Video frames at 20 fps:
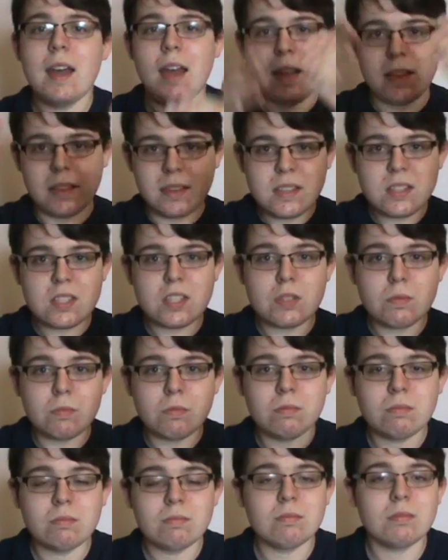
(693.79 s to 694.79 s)
And this is,
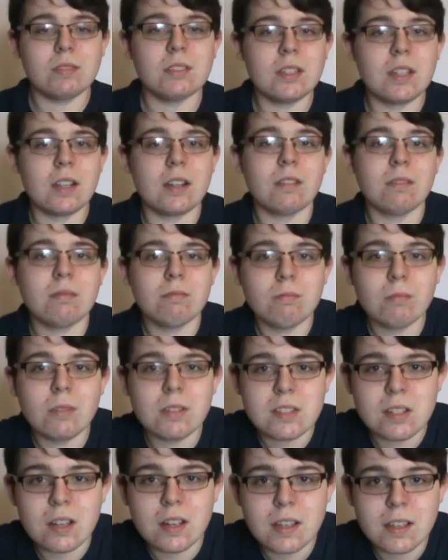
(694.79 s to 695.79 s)

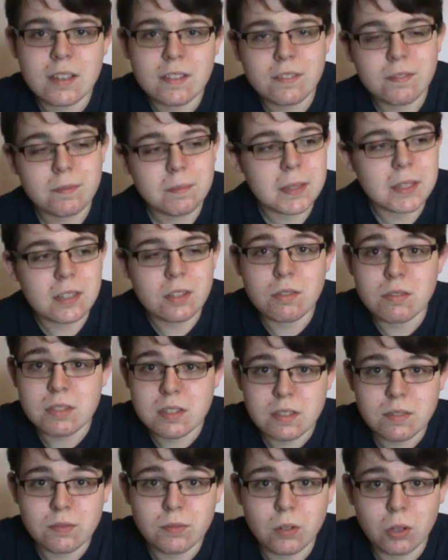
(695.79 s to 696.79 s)
what I've been
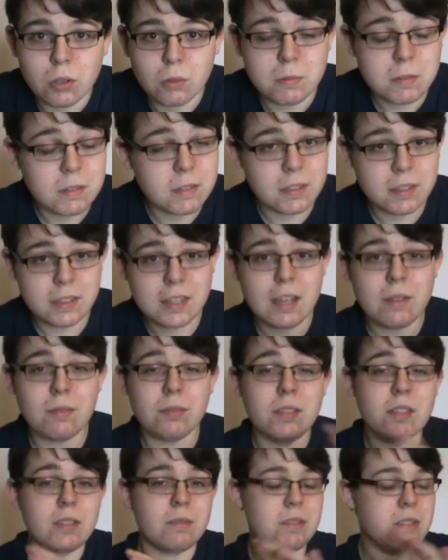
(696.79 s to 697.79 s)
using it for.
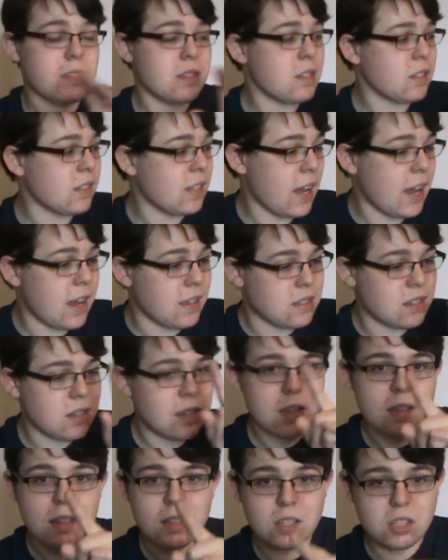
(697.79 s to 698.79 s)
Thankfully, we still had
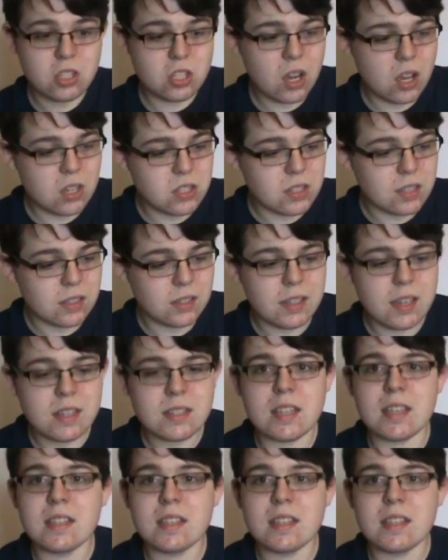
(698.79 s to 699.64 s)
the charging lead.